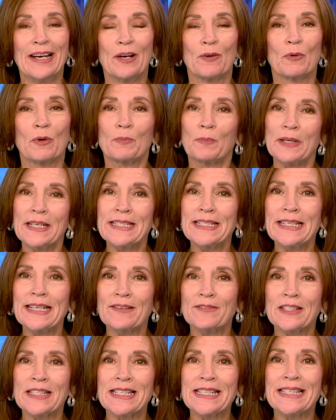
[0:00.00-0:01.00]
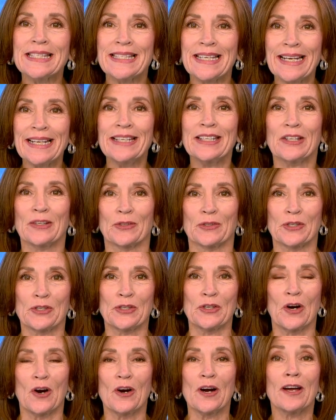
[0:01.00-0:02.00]
with PTFC's second year
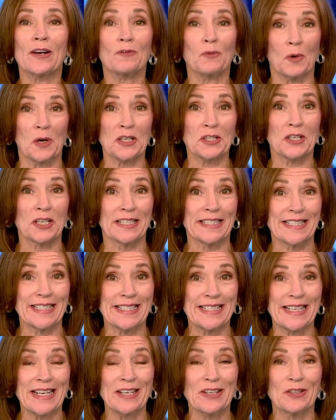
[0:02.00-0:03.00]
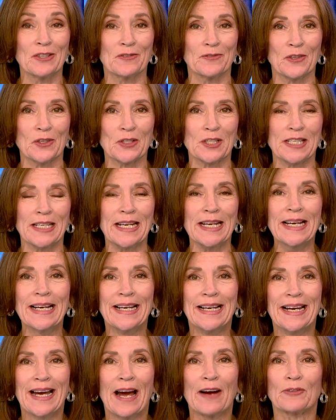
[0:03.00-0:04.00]
star out of Washington State University
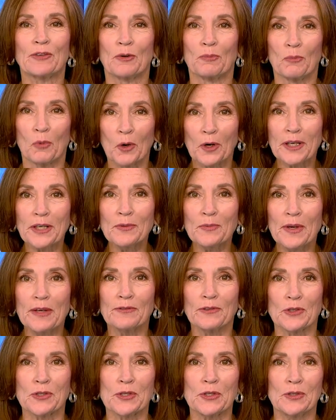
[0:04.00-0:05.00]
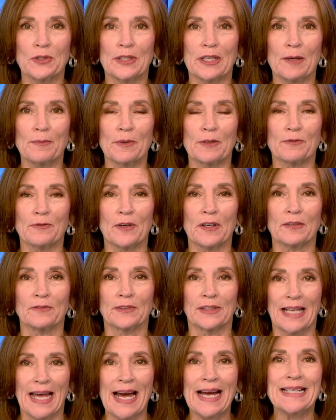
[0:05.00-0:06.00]
after Morgan Weaver suited up in front of
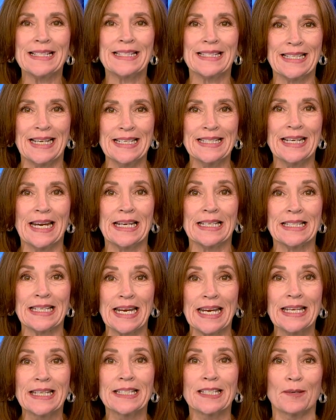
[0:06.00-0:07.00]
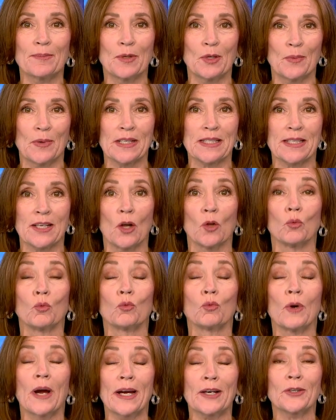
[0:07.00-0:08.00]
last Sunday's NWSL
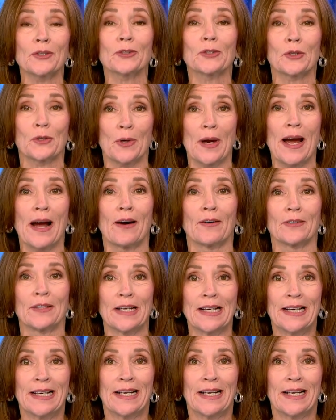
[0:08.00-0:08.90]
record crowd